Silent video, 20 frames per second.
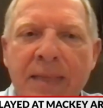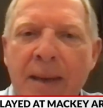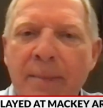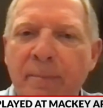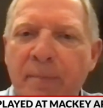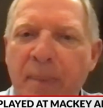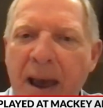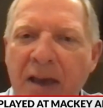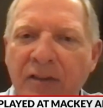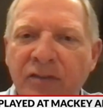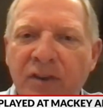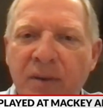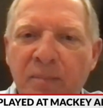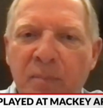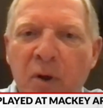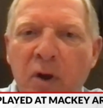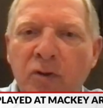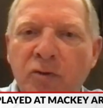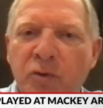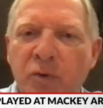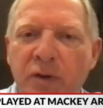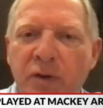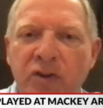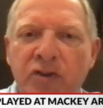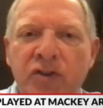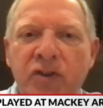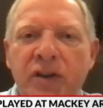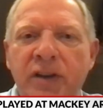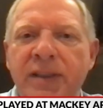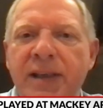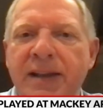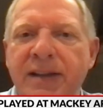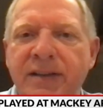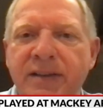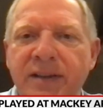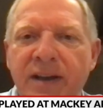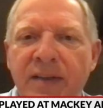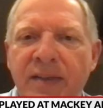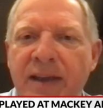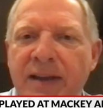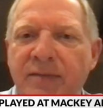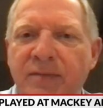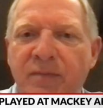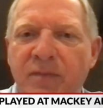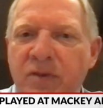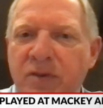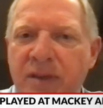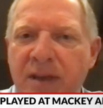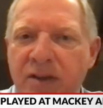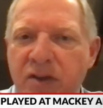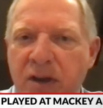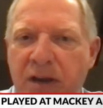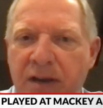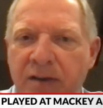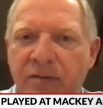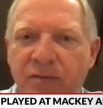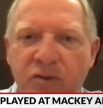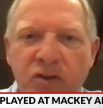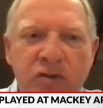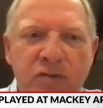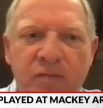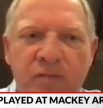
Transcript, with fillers: basketball tradition, and that you can just,